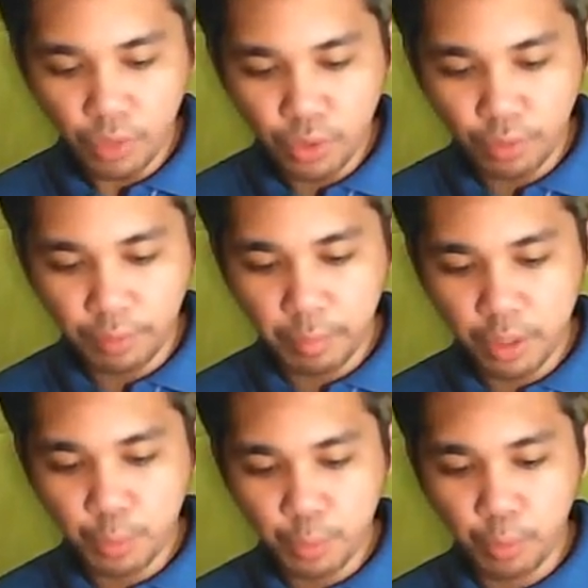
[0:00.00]
So from
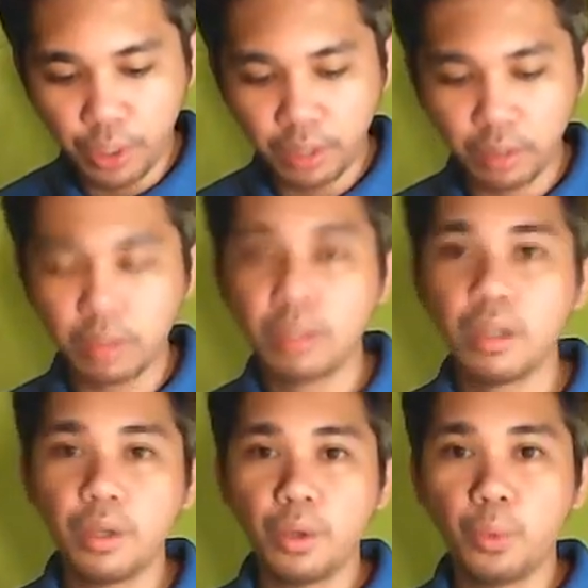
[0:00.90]
this point,
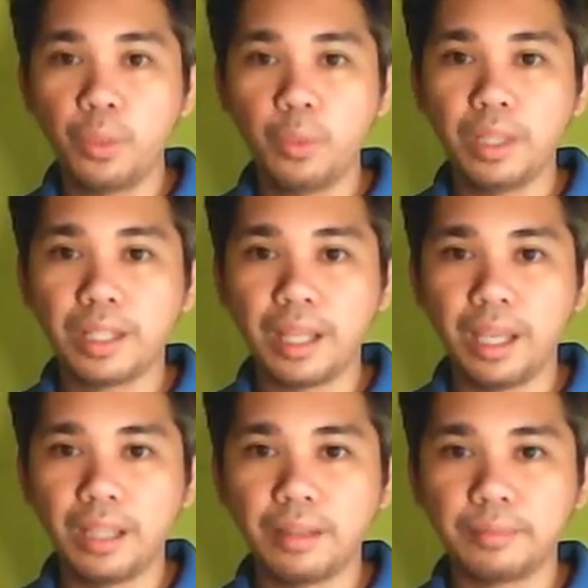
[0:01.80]
we will
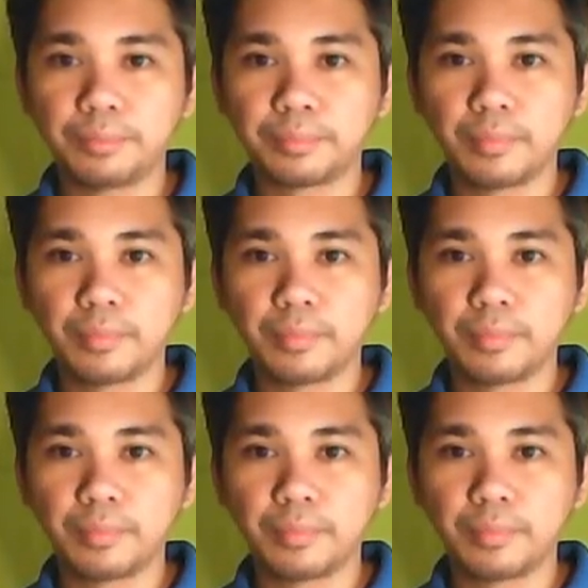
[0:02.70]
create